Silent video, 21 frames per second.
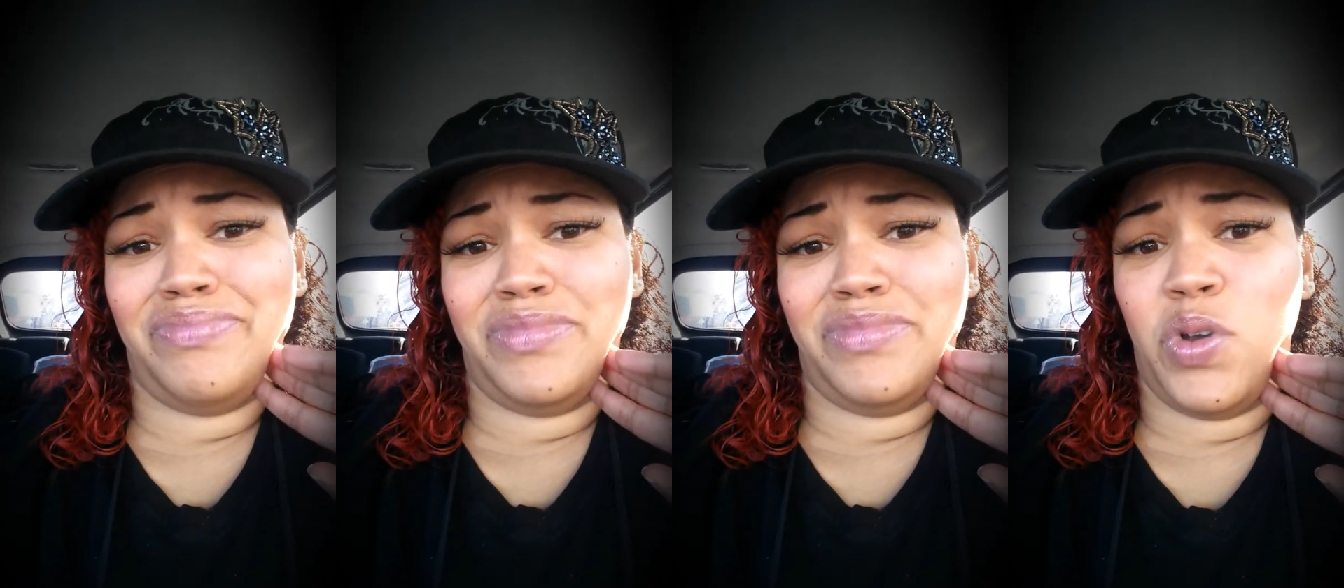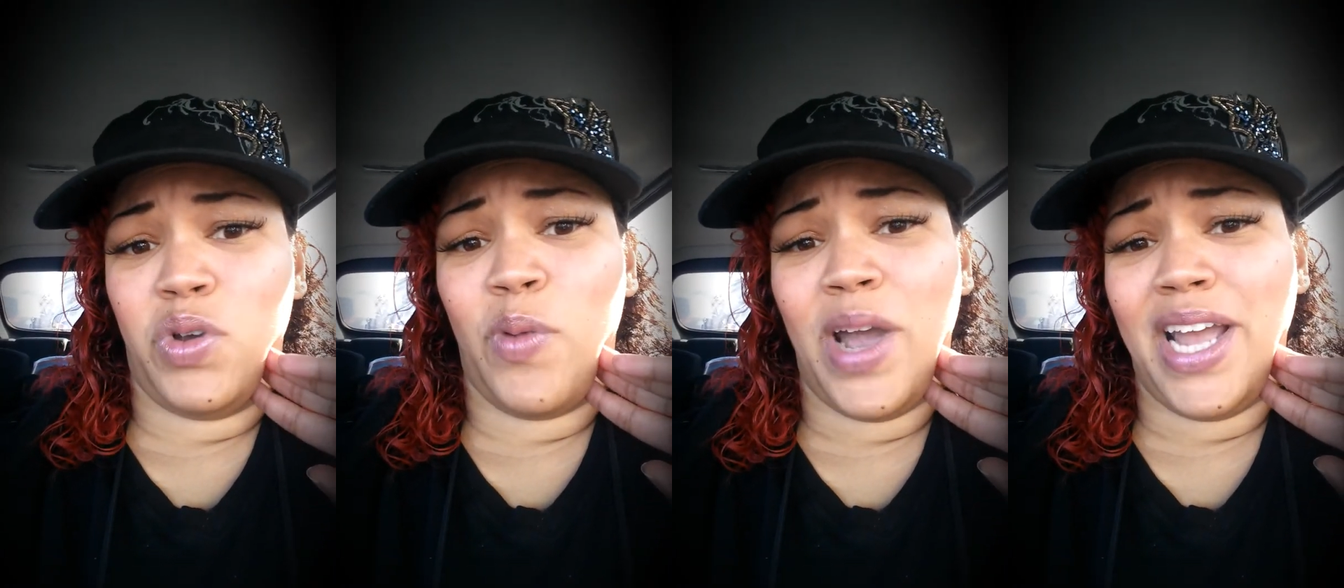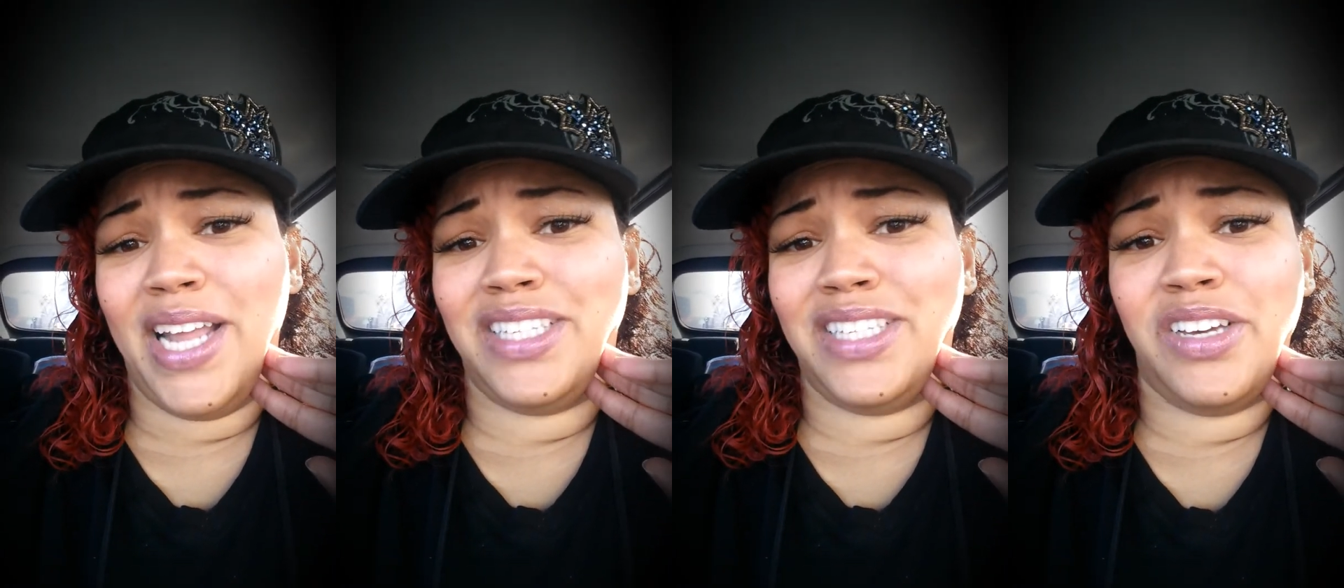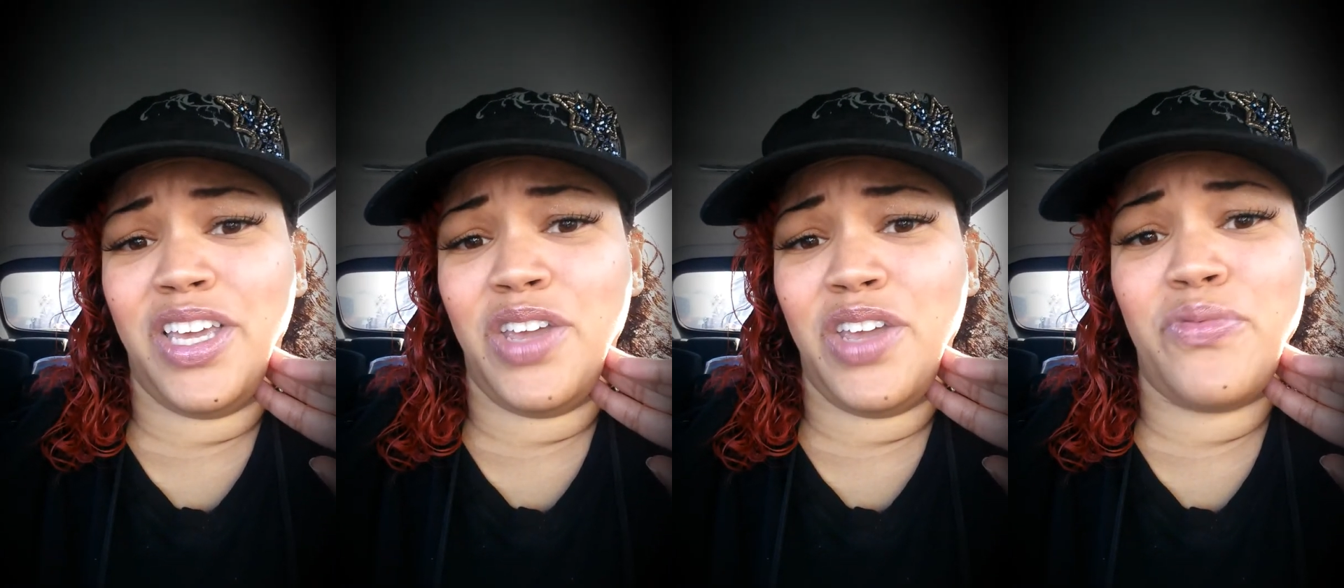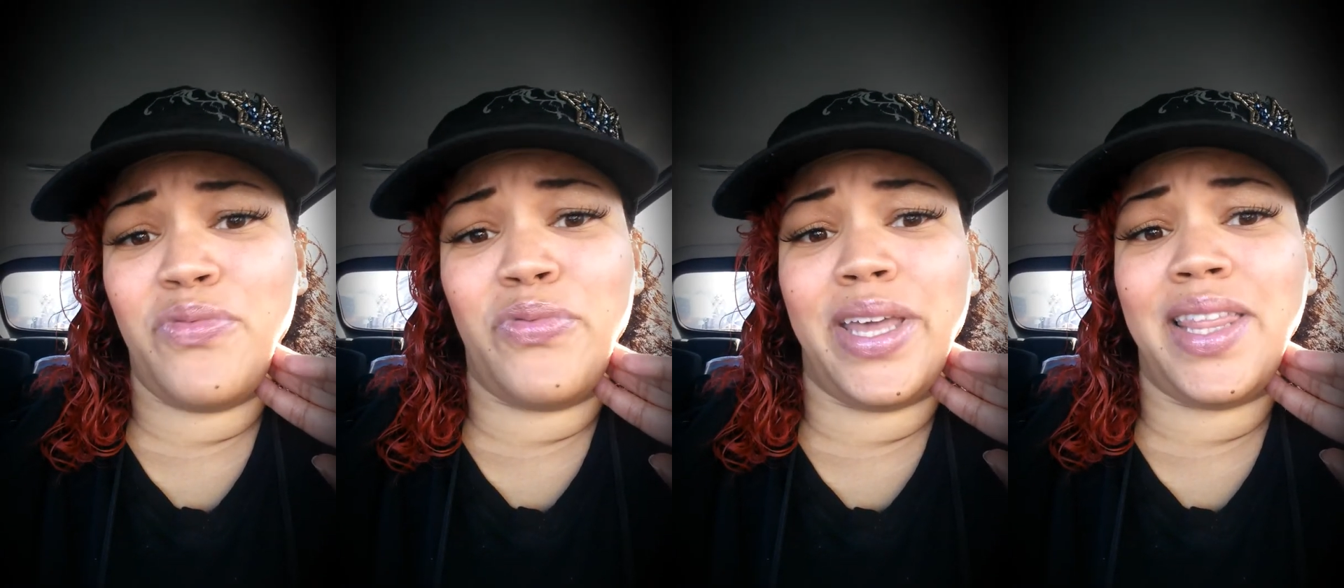wait until
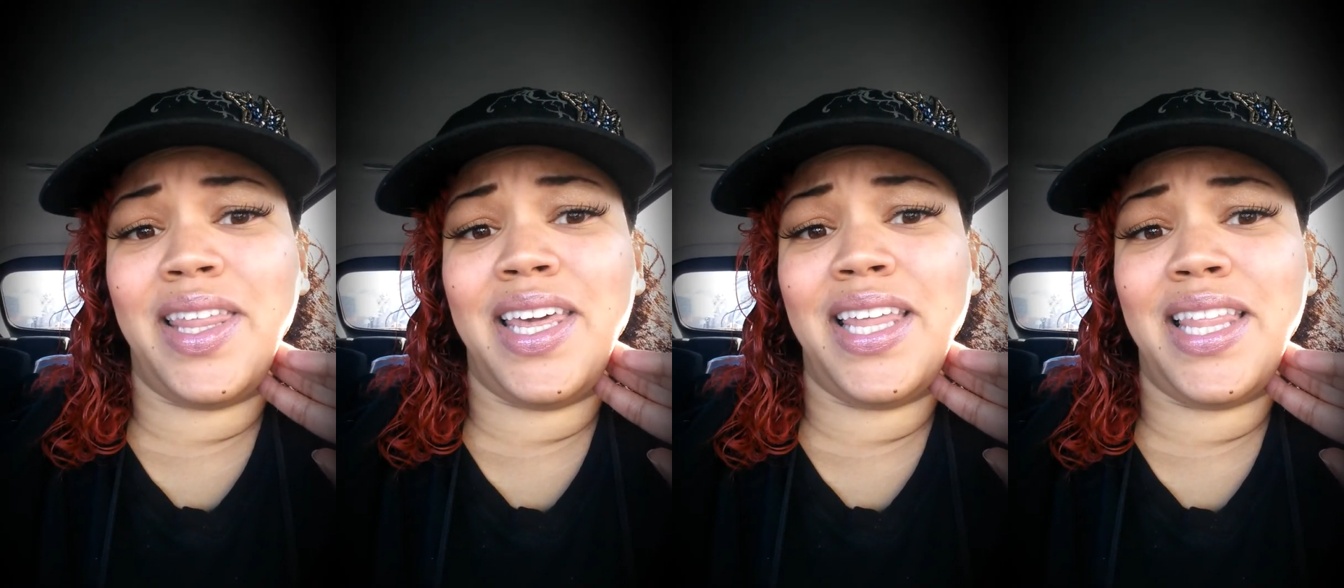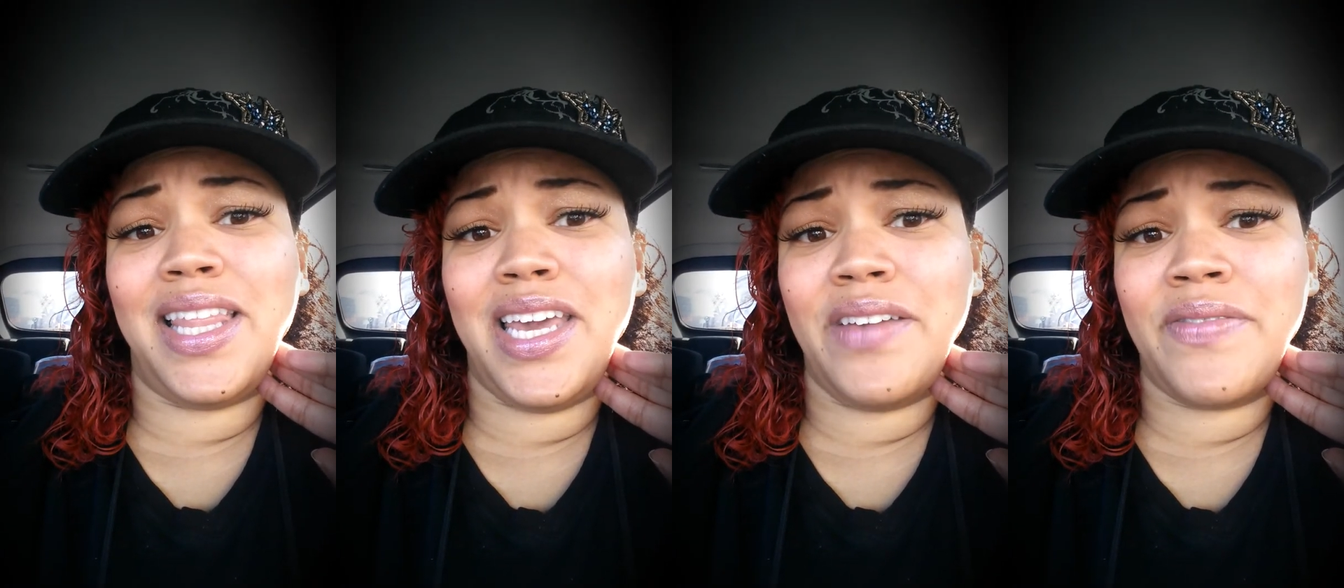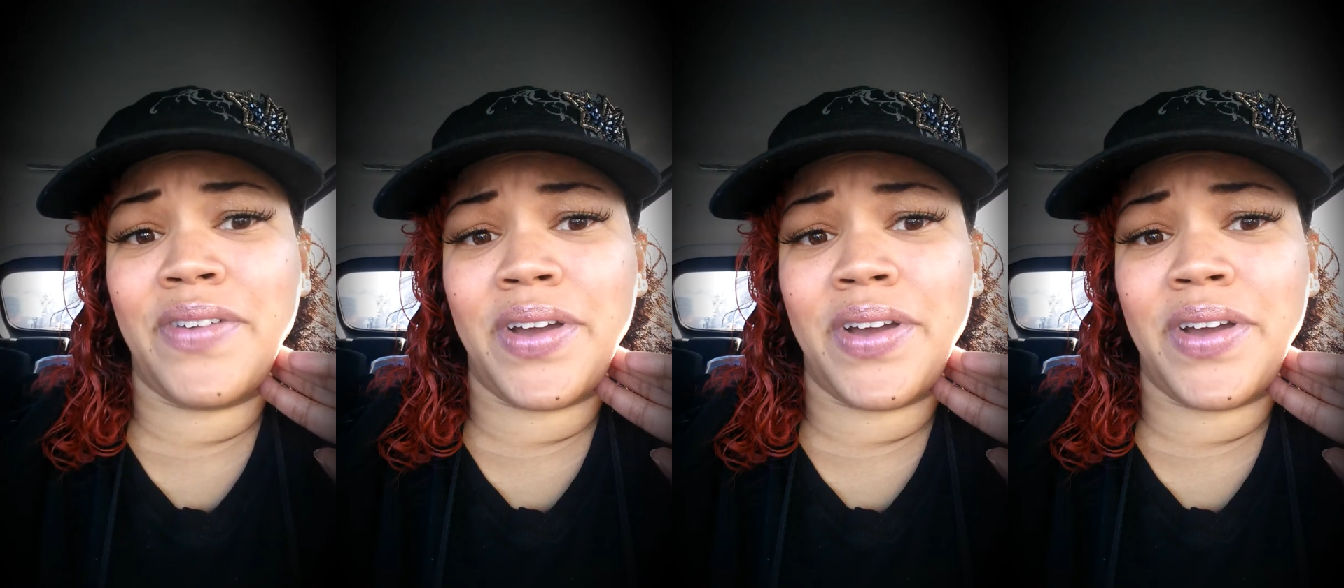he really leave